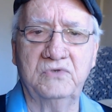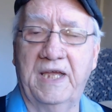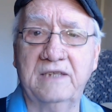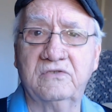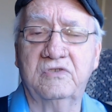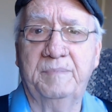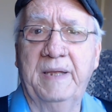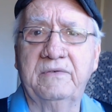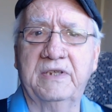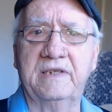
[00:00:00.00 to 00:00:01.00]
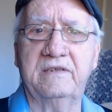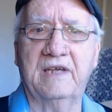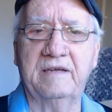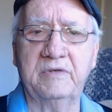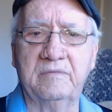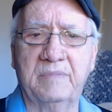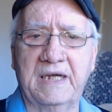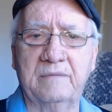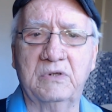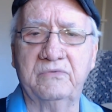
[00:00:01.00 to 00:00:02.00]
hasn't spent any time in the
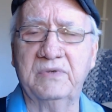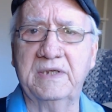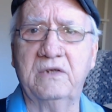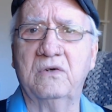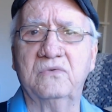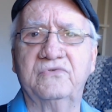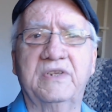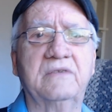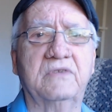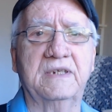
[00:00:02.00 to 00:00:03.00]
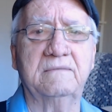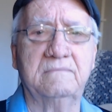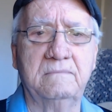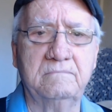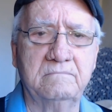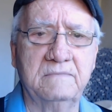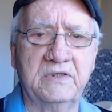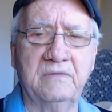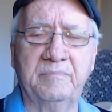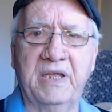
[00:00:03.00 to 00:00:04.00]
Bible and really knows nothing.
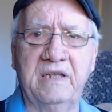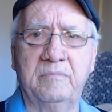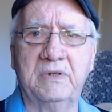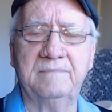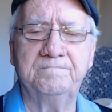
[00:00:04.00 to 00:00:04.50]
They're a babe.